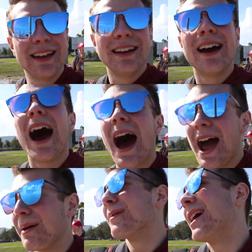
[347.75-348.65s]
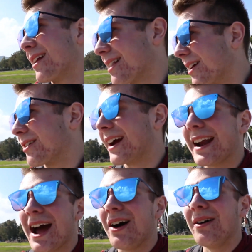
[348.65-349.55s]
I am kinda sick
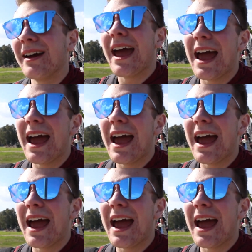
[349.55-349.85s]
right now.